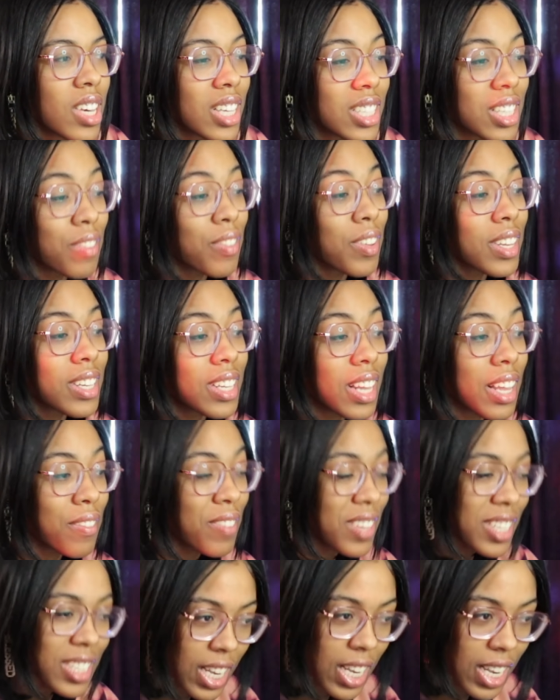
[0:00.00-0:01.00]
Because
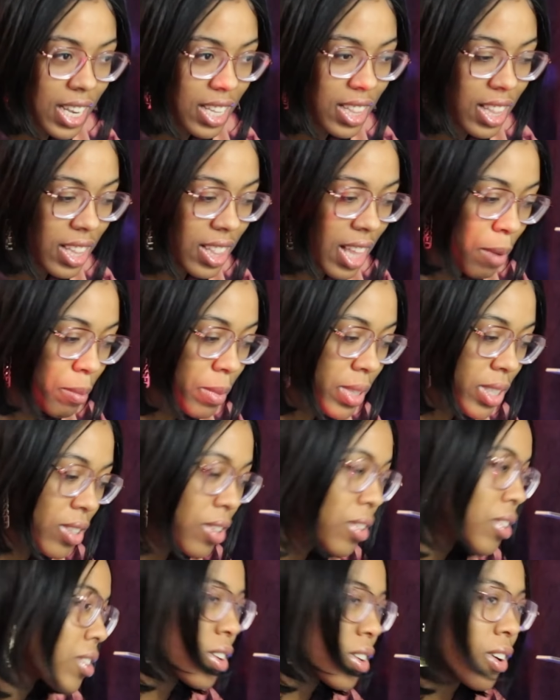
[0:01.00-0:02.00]
if he did, then that
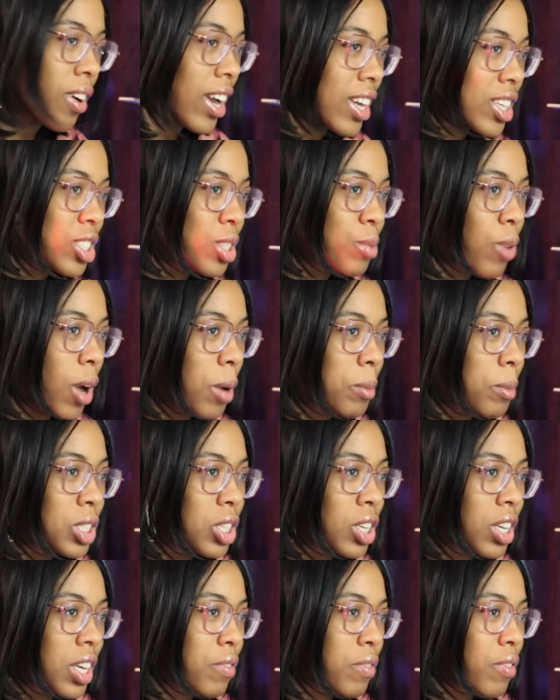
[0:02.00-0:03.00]
means Ukyo actually
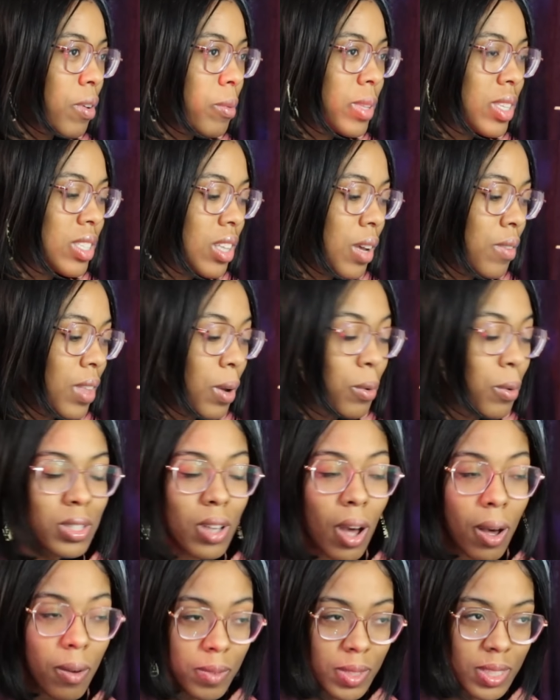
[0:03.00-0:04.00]
probably took it from the stuff that
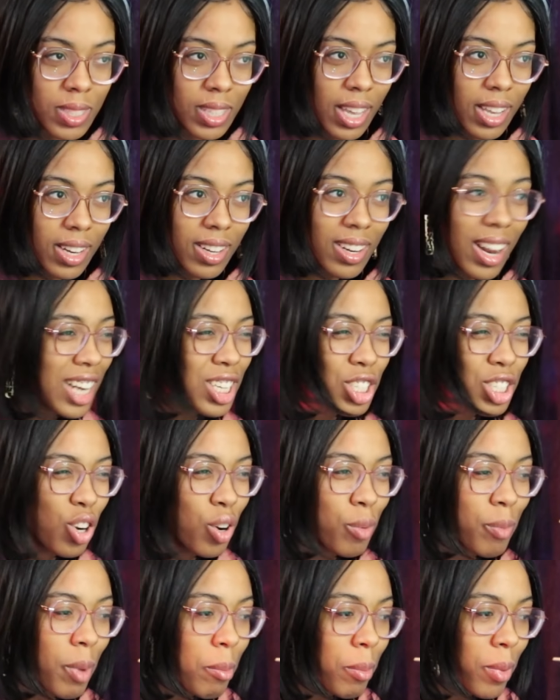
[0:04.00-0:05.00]
was confiscated. I
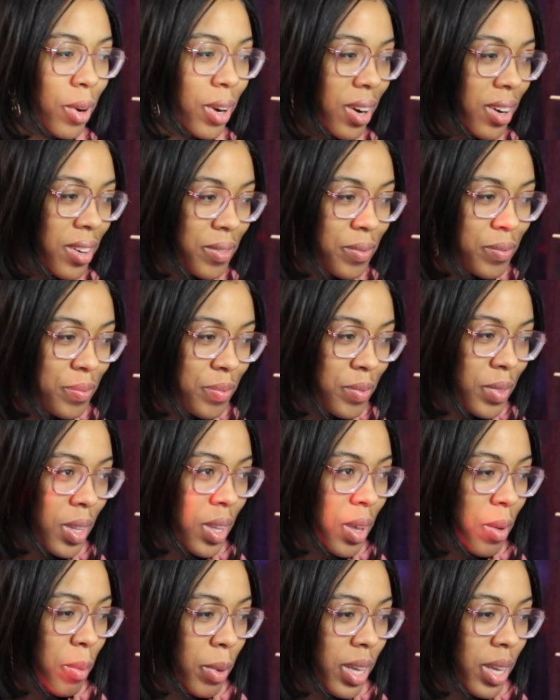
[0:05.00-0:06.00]
just don't remember.
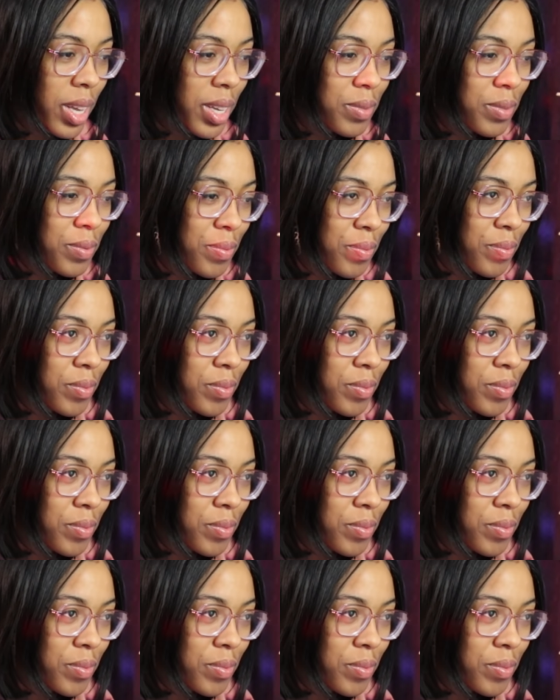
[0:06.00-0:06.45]
But.